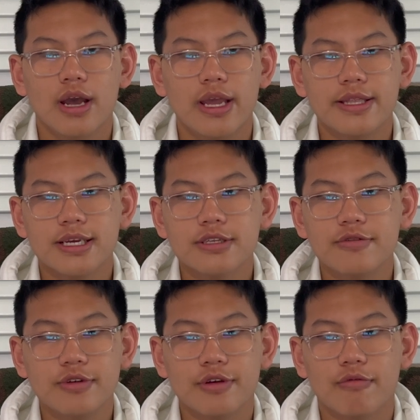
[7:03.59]
It doesn't
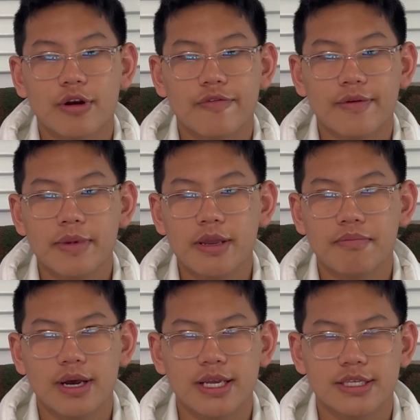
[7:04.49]
really work for me,
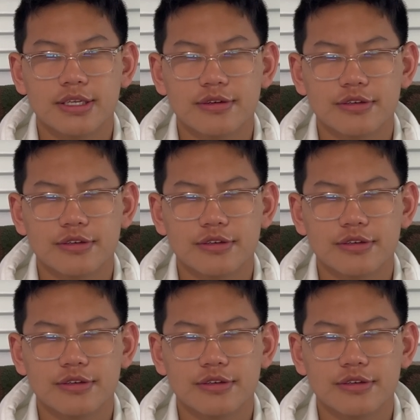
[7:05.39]
but it's still